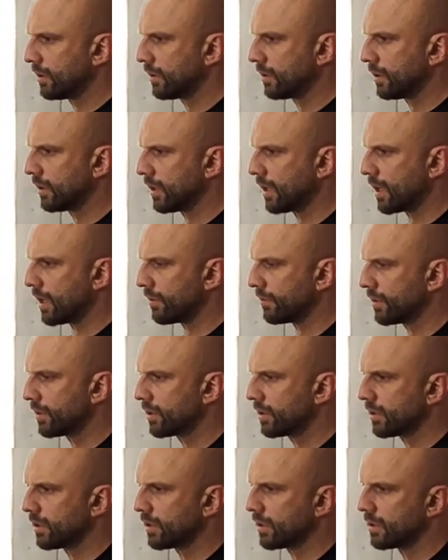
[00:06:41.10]
Yeah, with
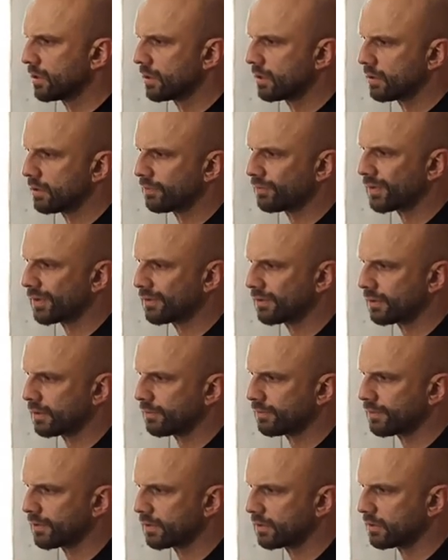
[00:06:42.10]
the if it's
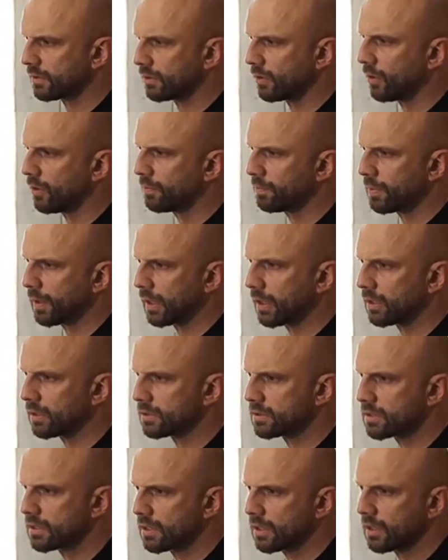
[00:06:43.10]
if it's an oil
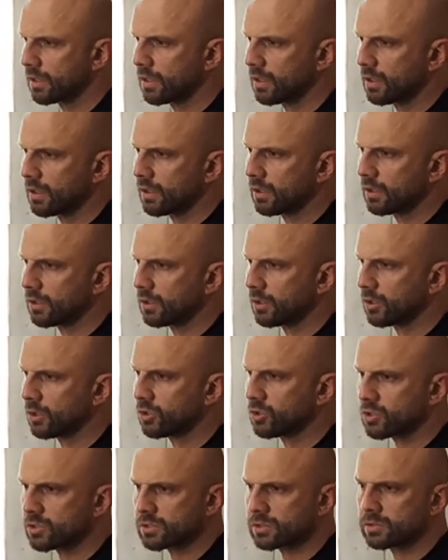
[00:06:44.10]
paint, you
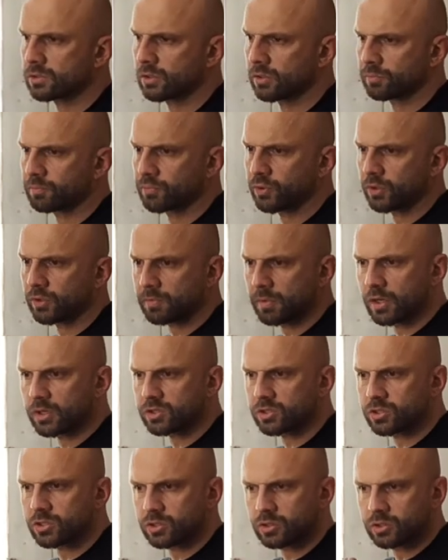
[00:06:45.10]
just you pretty
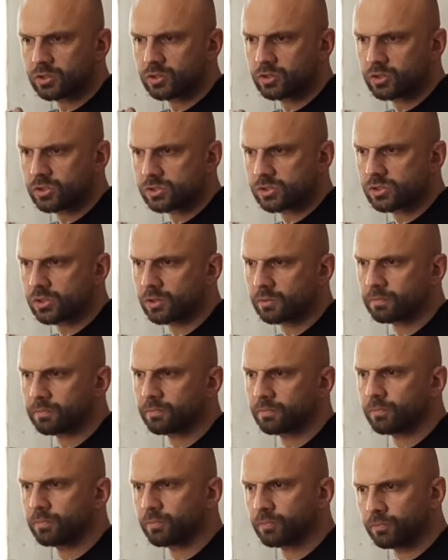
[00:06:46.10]
much just gonna
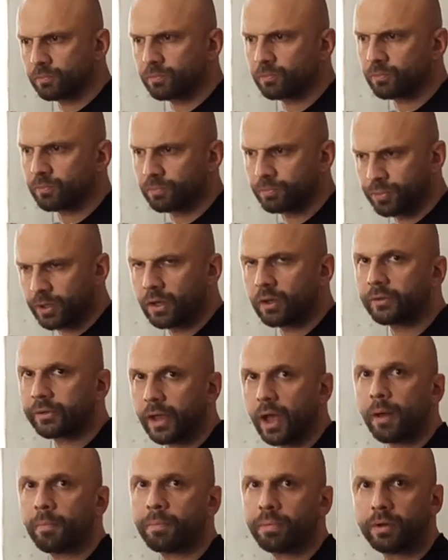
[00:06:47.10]
build
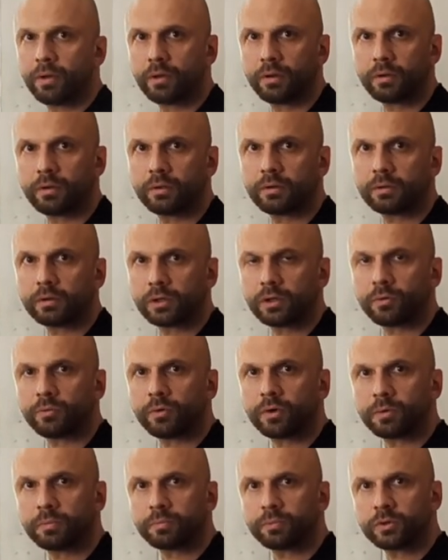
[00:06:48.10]
up. Okay. You don't
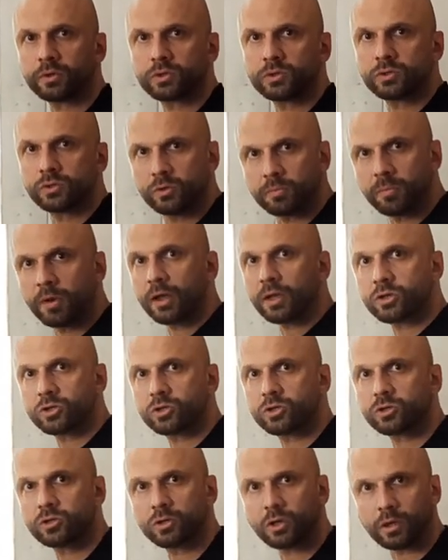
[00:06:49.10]
want to put too much
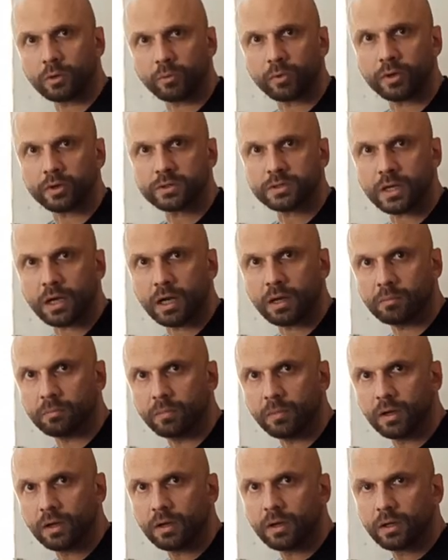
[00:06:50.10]
at one time.
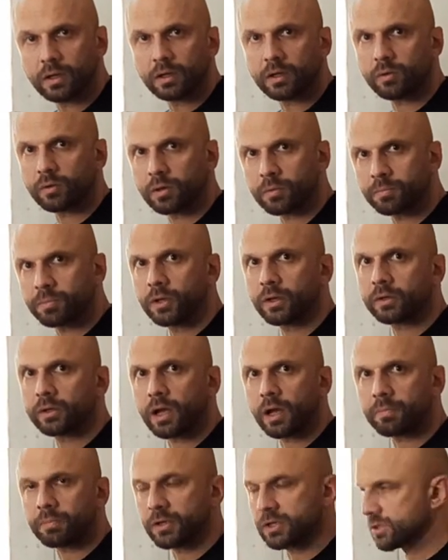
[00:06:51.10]
Okay. You want to build
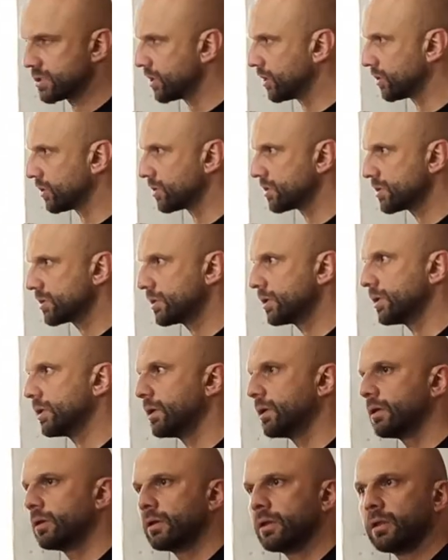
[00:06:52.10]
up until you
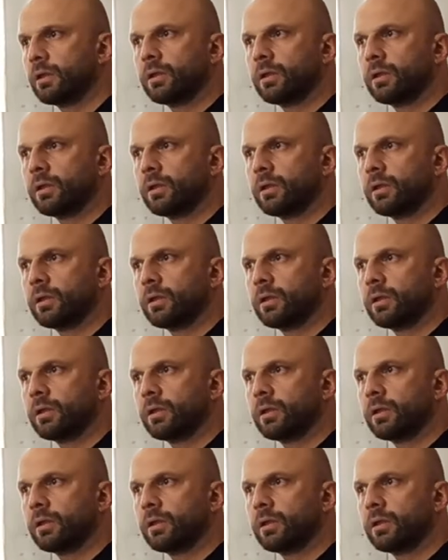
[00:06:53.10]
see.